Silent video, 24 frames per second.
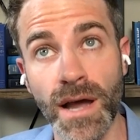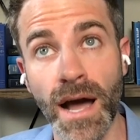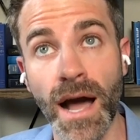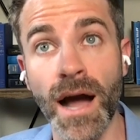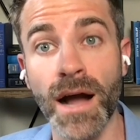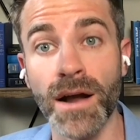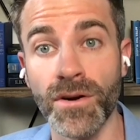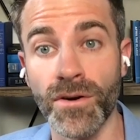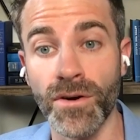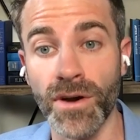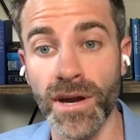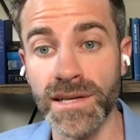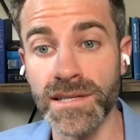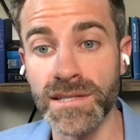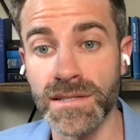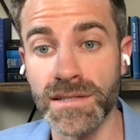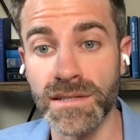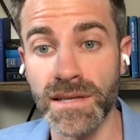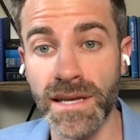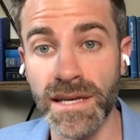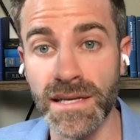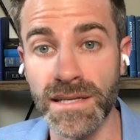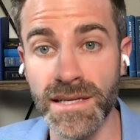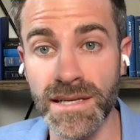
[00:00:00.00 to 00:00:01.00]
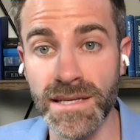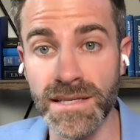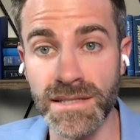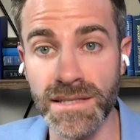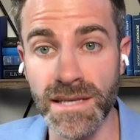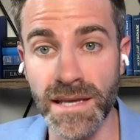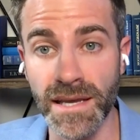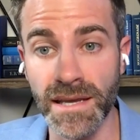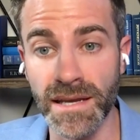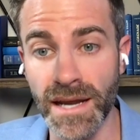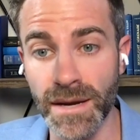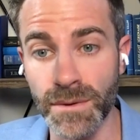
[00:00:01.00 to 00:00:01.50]
Congress in
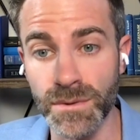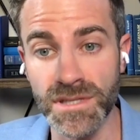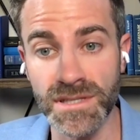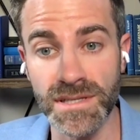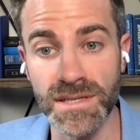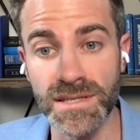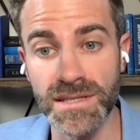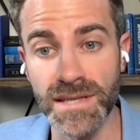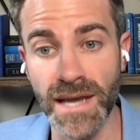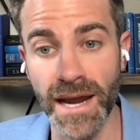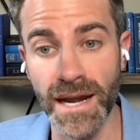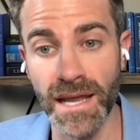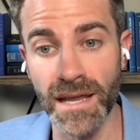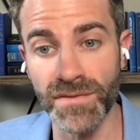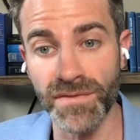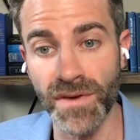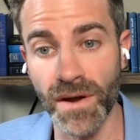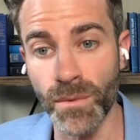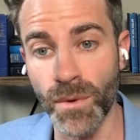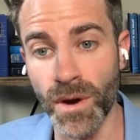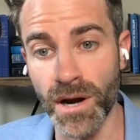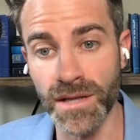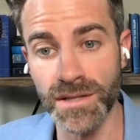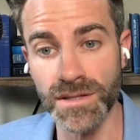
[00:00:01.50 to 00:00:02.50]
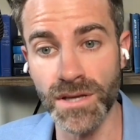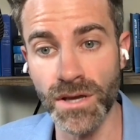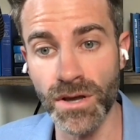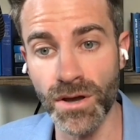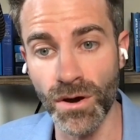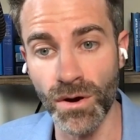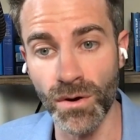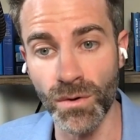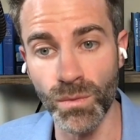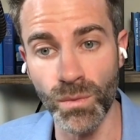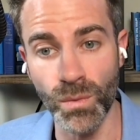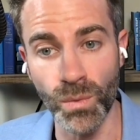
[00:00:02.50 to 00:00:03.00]
DC, and I was deciding if I wanted to
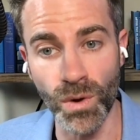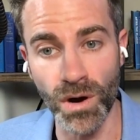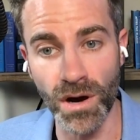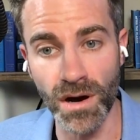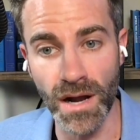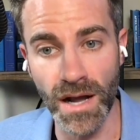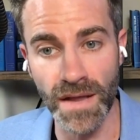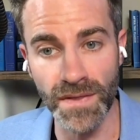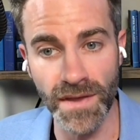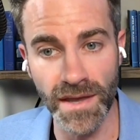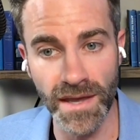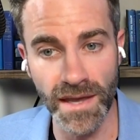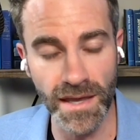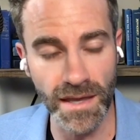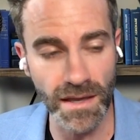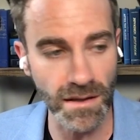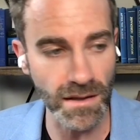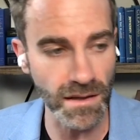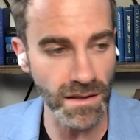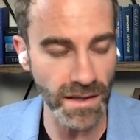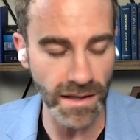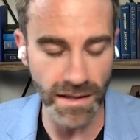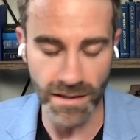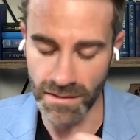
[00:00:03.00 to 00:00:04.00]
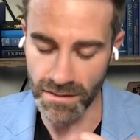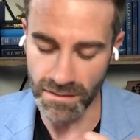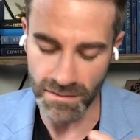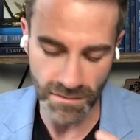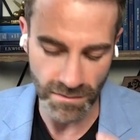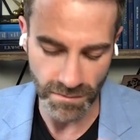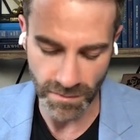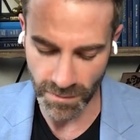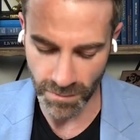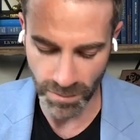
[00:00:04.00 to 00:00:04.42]
go work on the Hill and